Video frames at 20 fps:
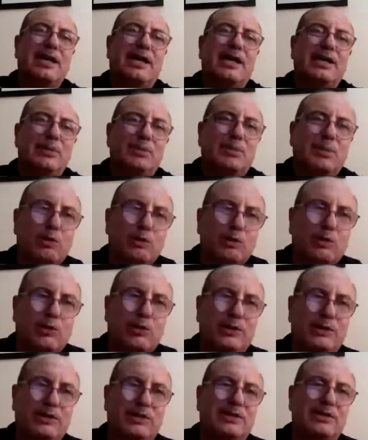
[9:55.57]
and
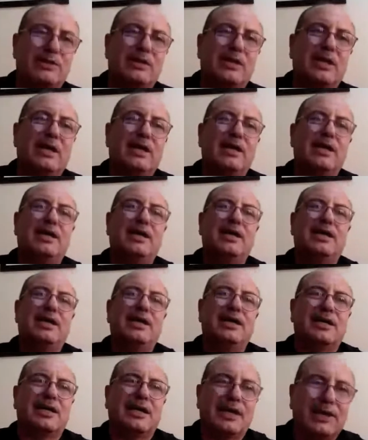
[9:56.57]
important
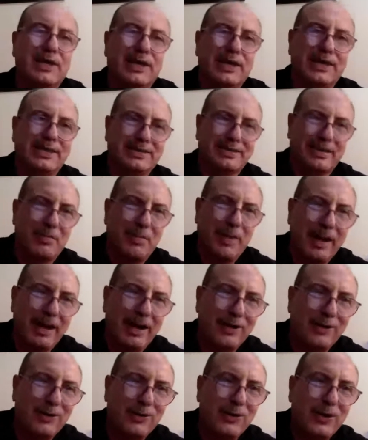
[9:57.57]
gathering
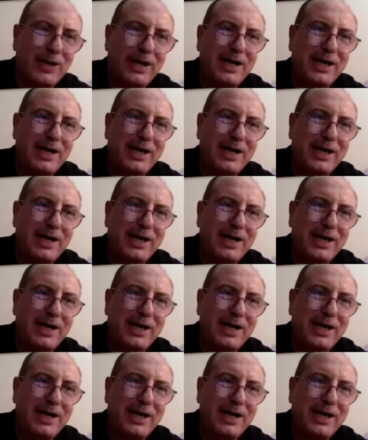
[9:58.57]
somehow,